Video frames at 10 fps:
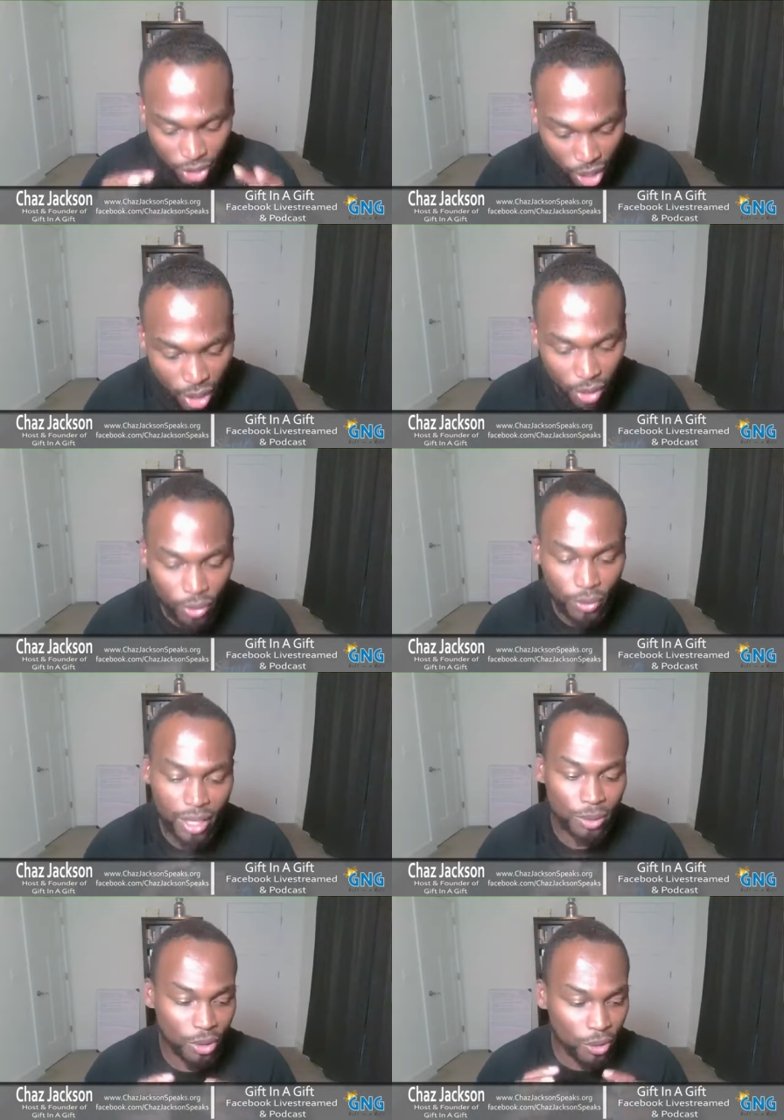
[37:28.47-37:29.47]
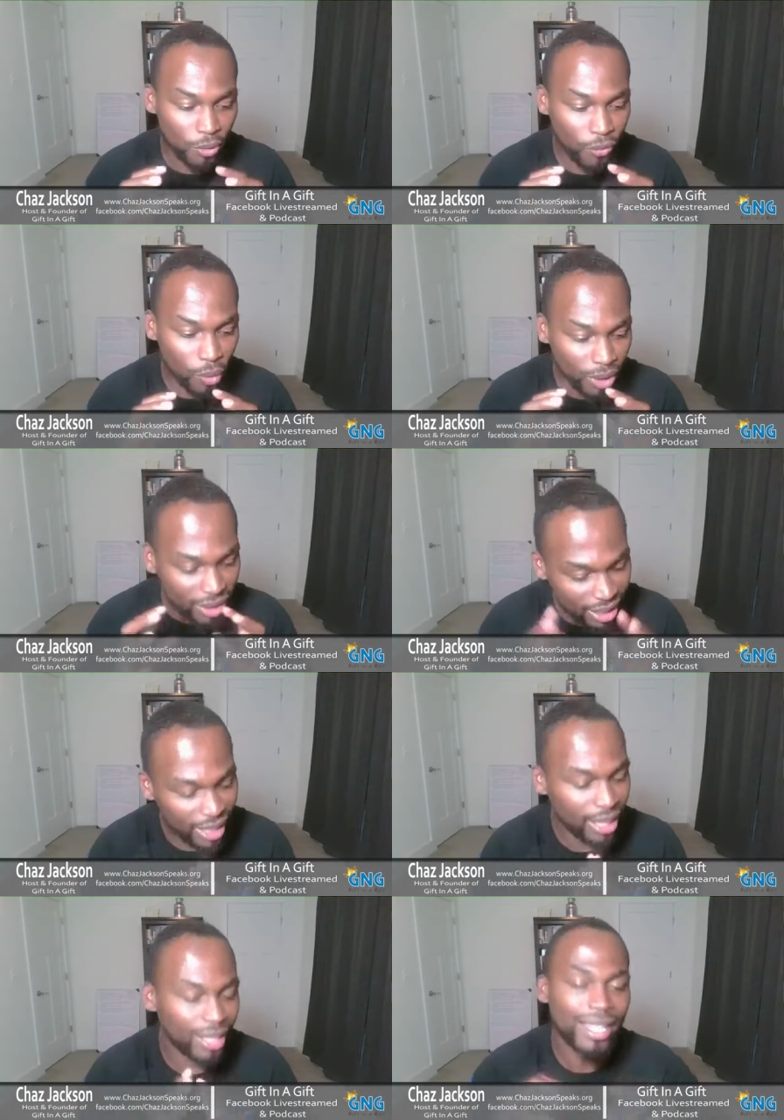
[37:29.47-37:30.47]
talk with episode
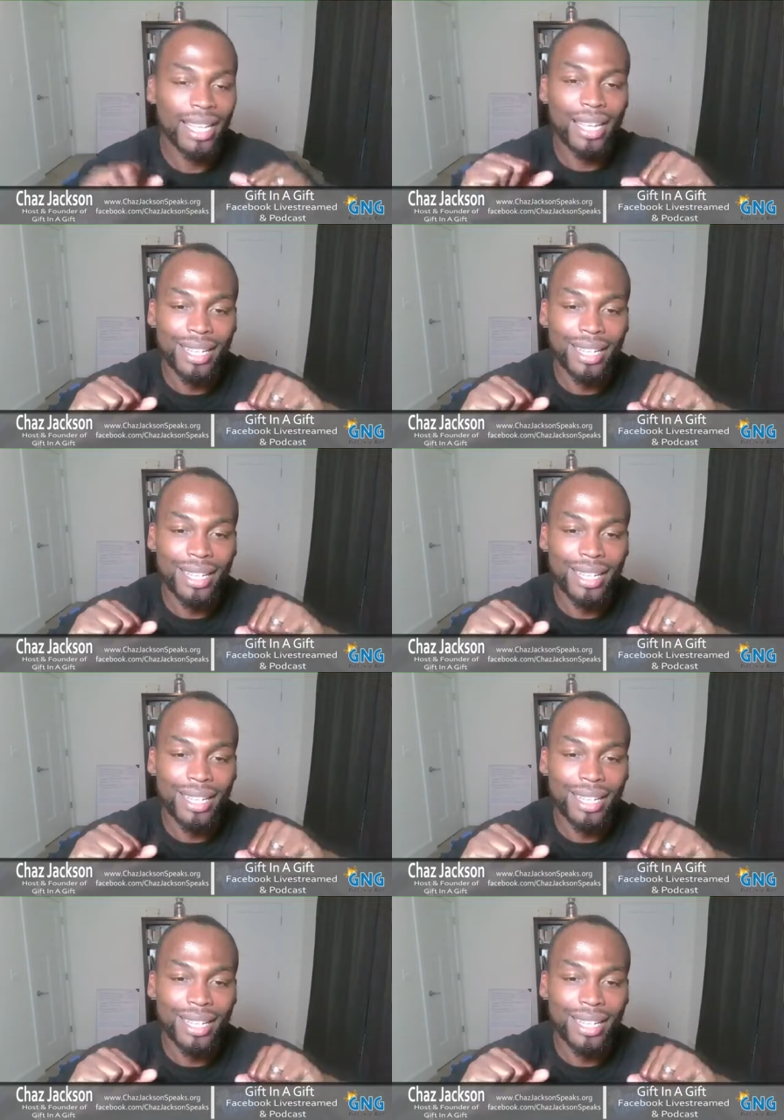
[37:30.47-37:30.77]
14.